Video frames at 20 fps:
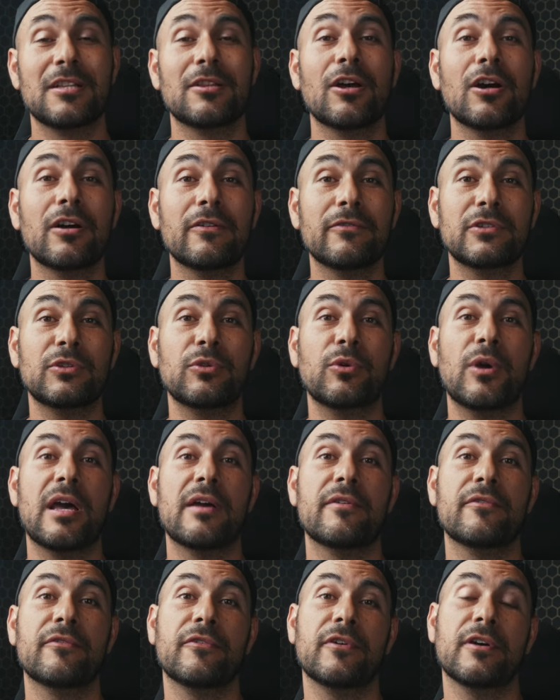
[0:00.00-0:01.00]
love to
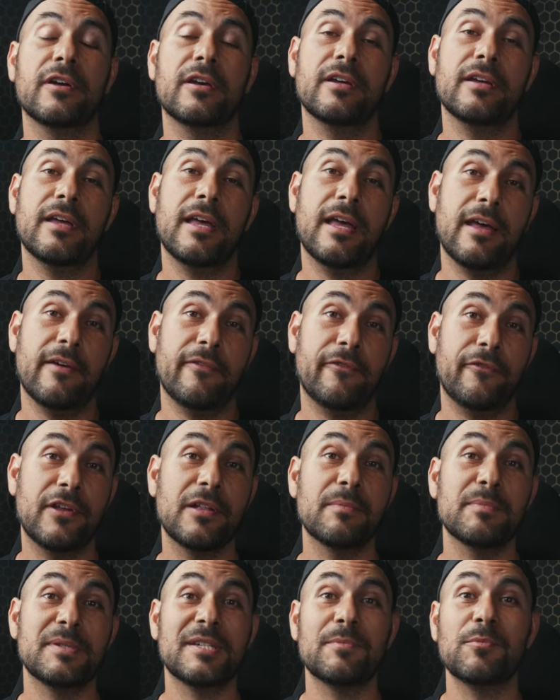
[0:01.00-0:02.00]
have
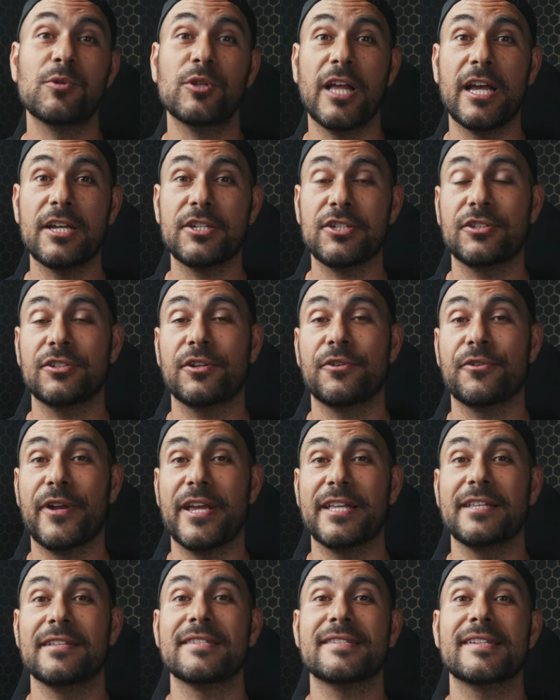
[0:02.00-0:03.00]
film simulation
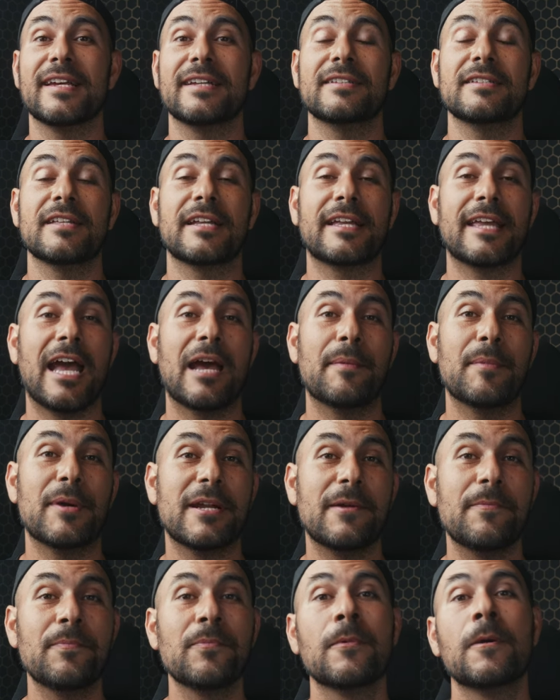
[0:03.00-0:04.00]
already inside the
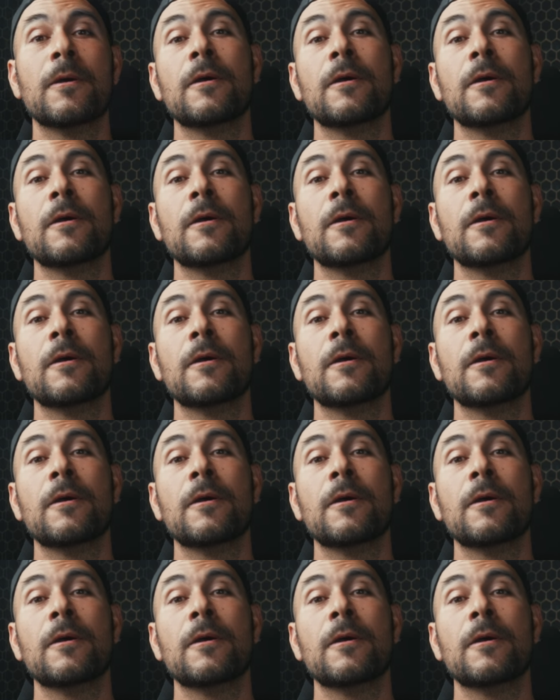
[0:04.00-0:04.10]
camera.